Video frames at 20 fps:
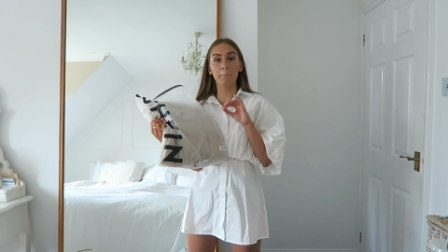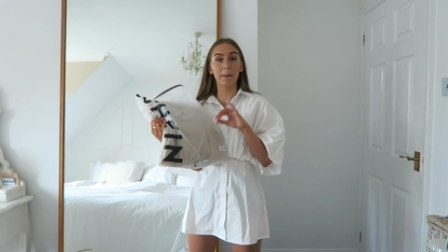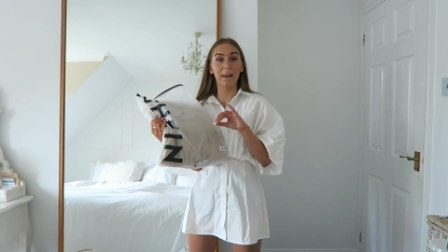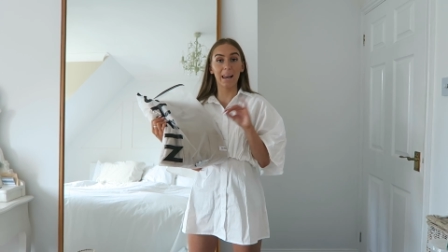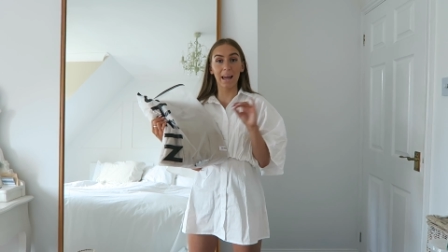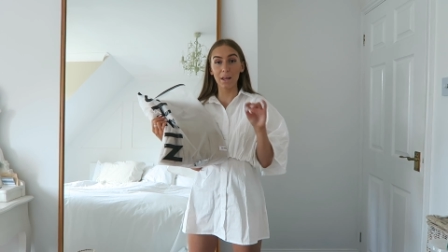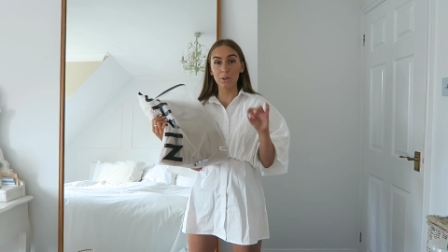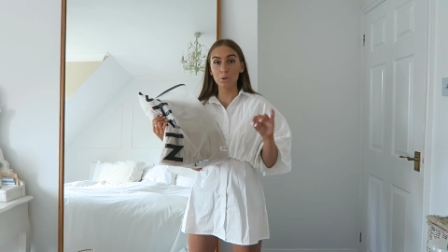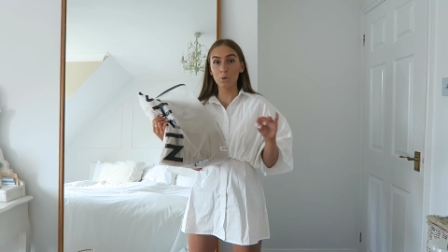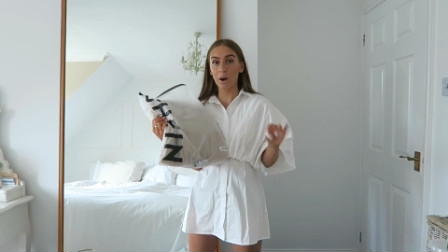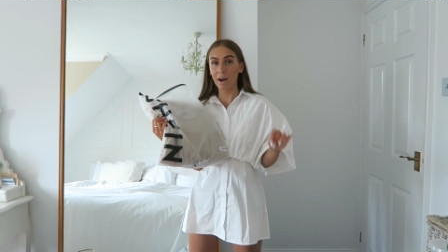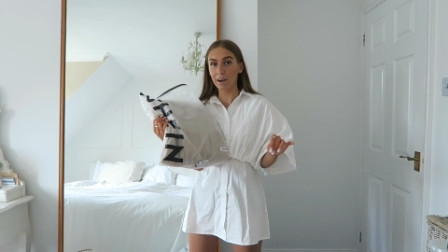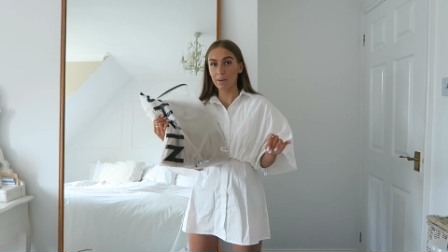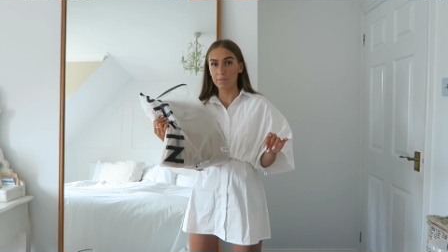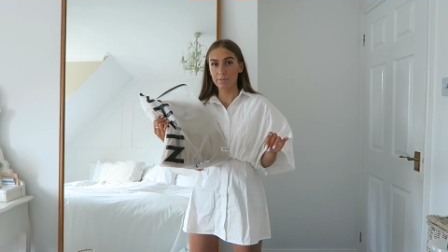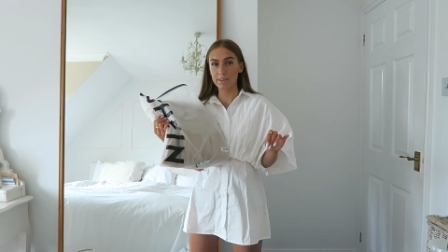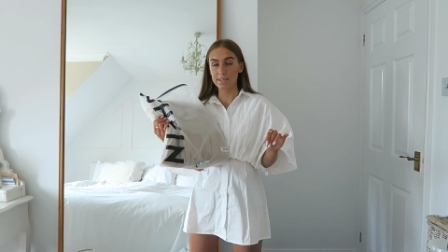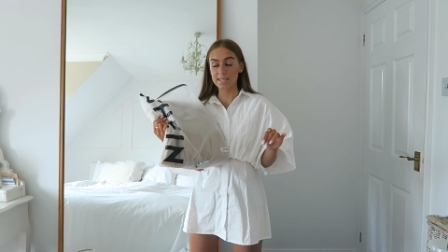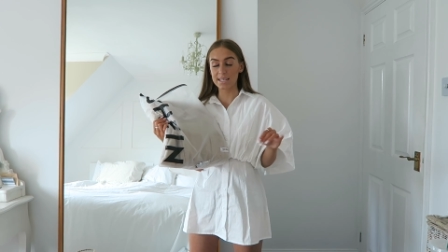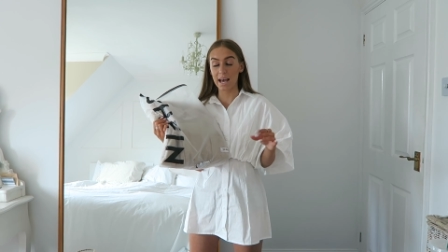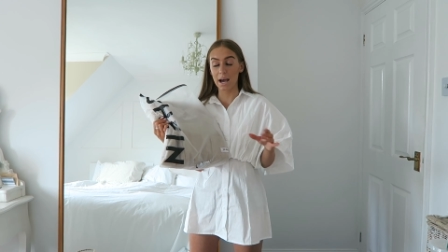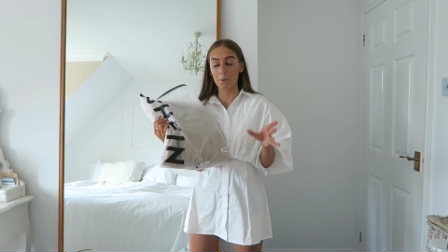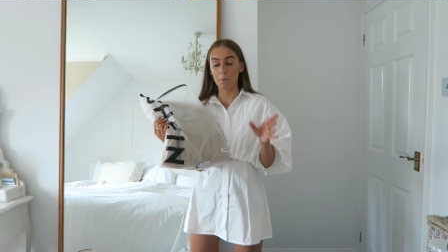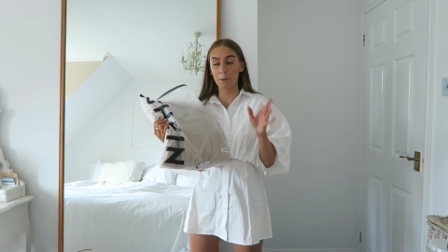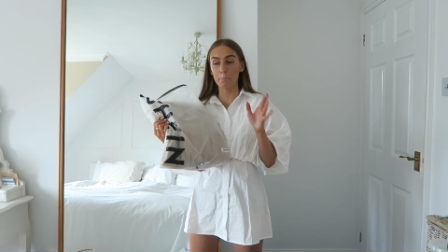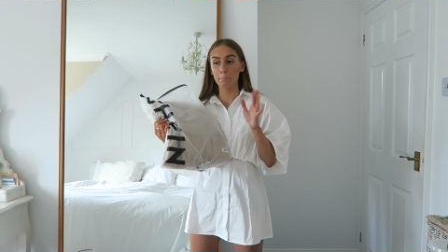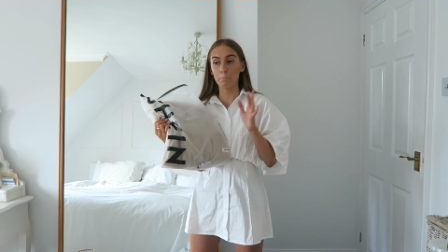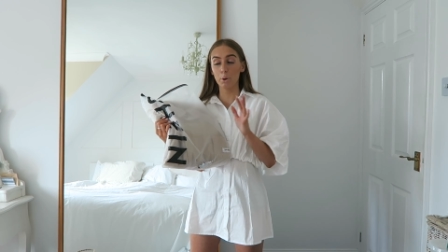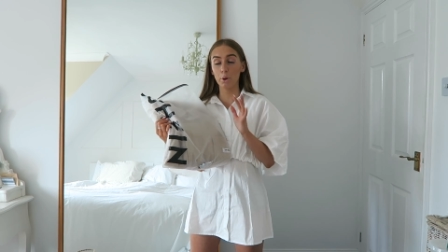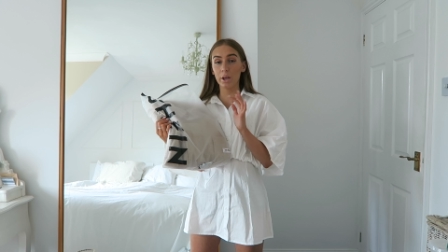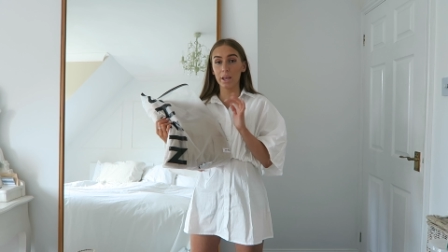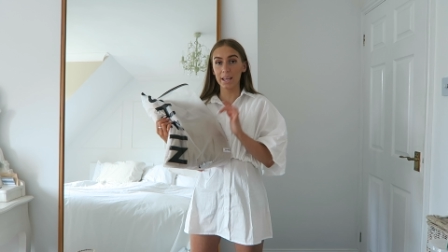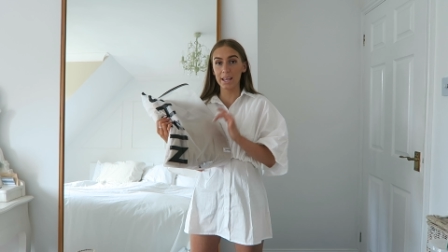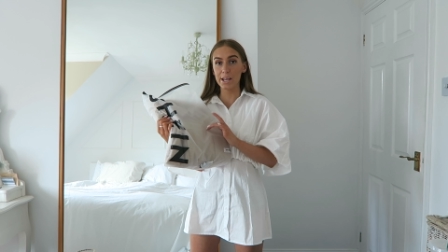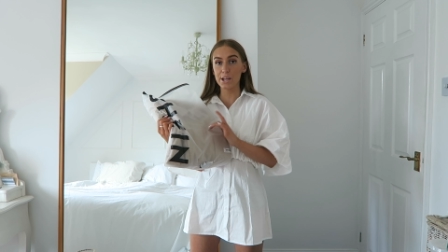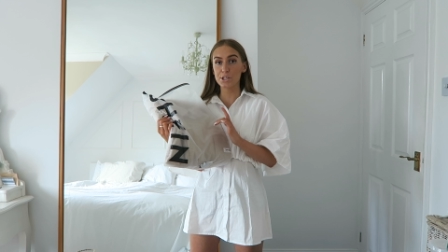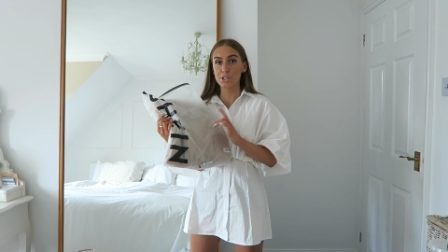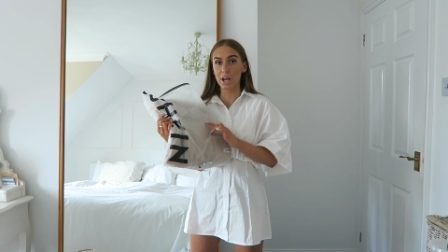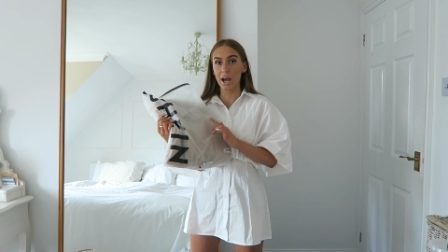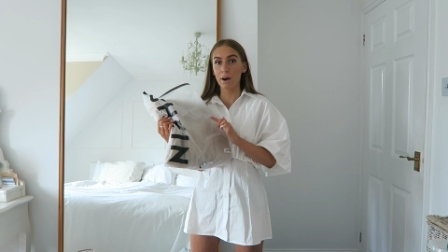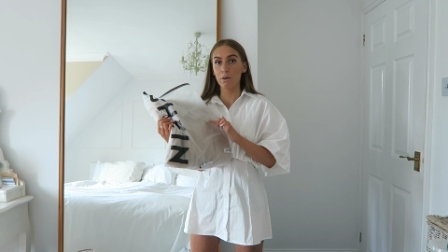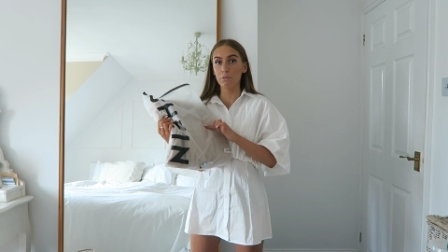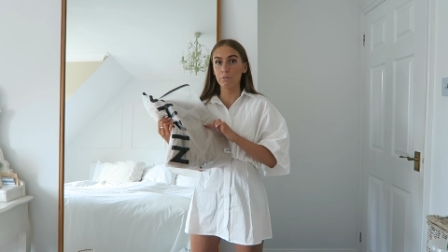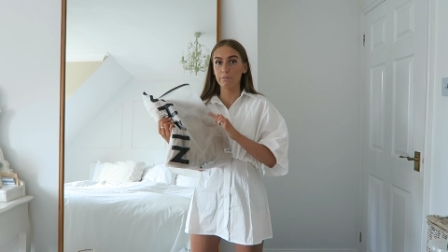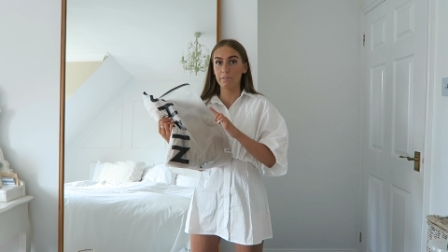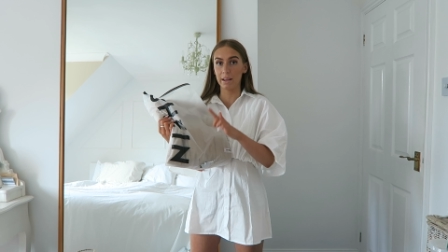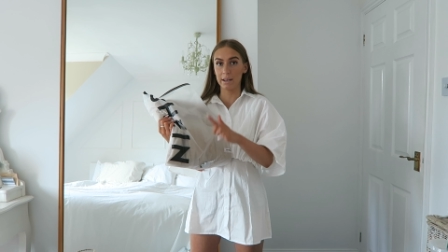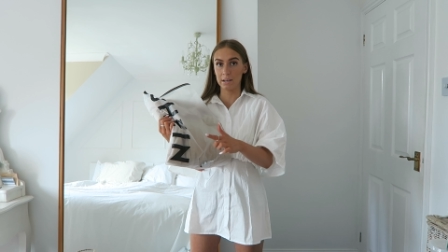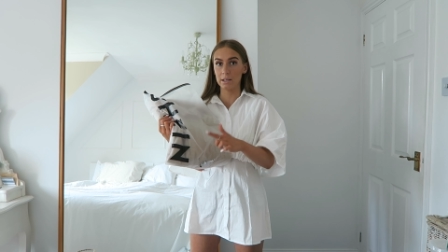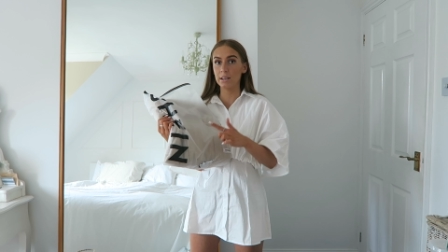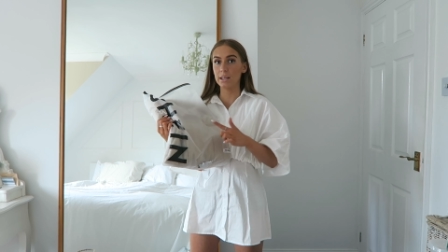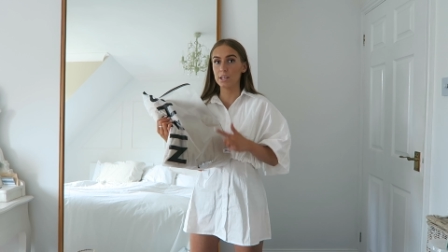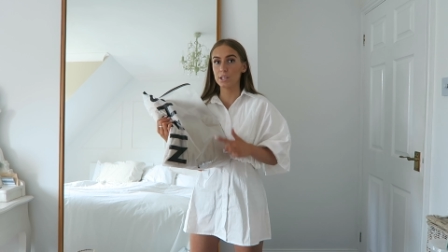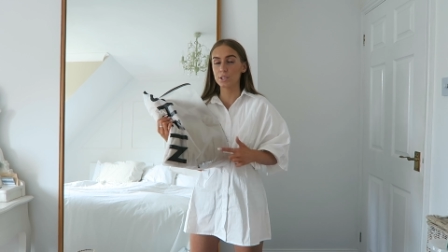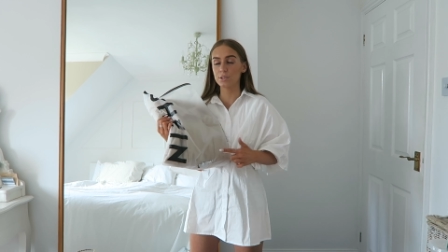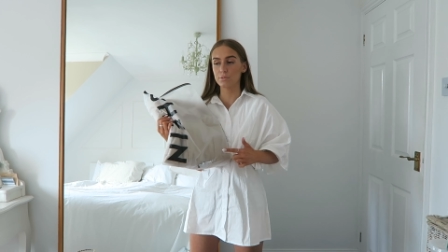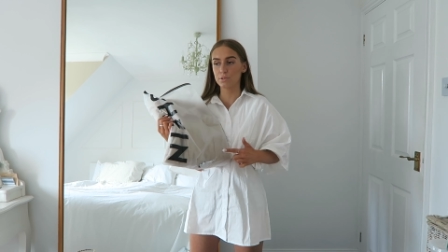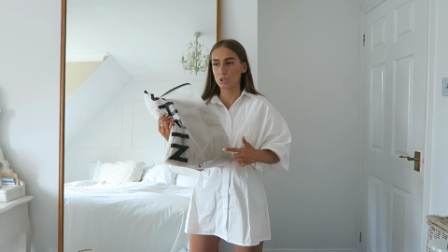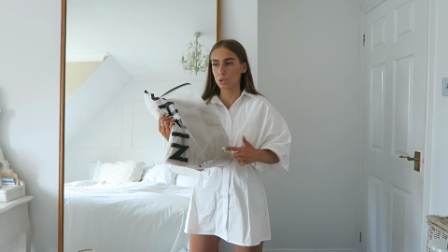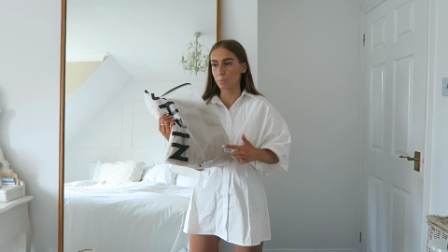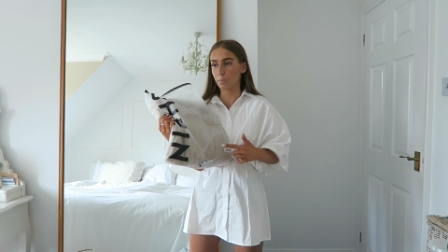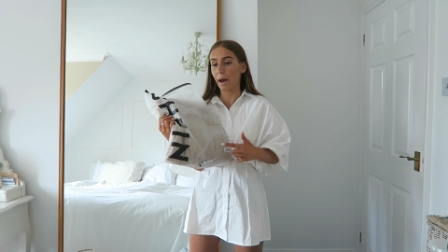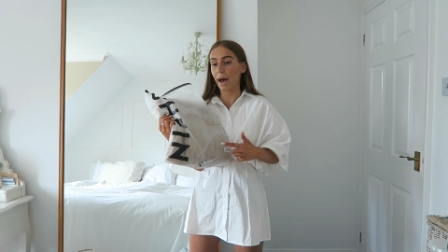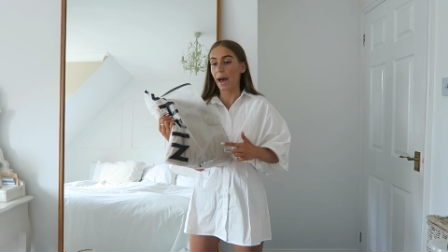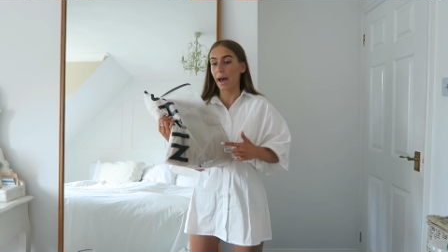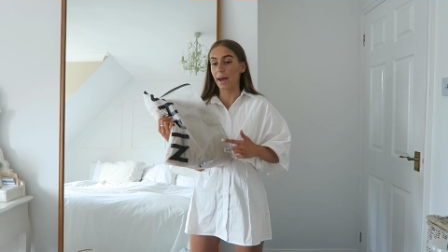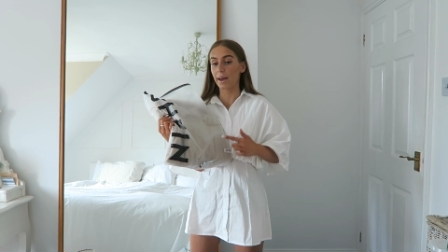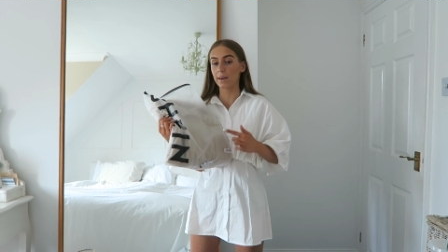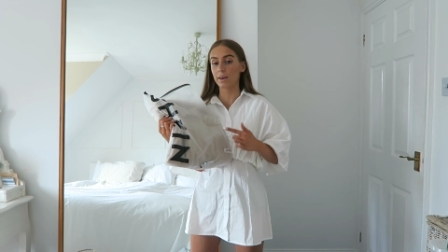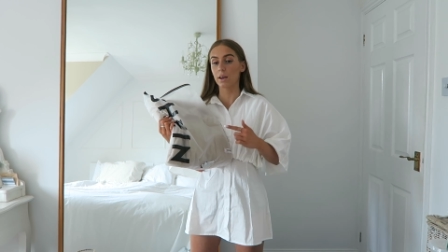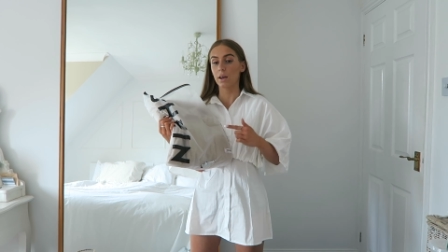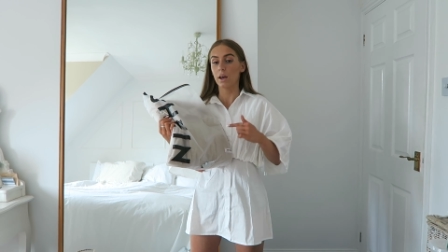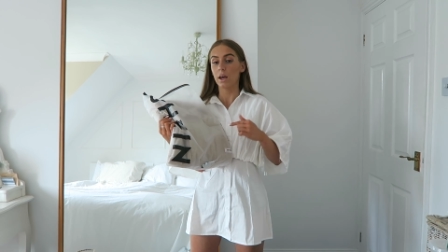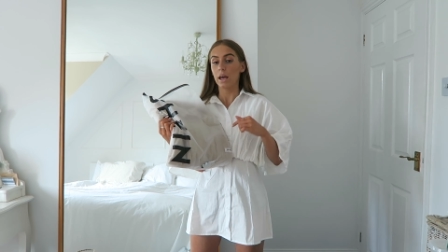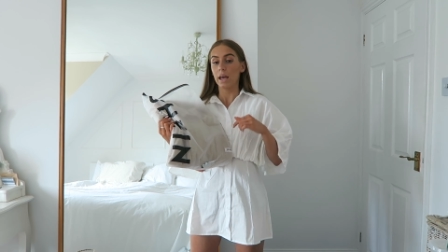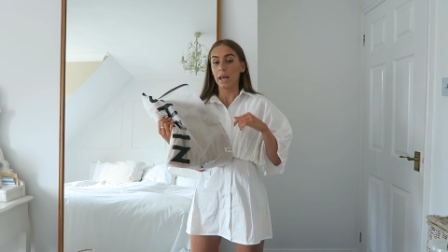plan your outfits out and put each outfit in an individual bag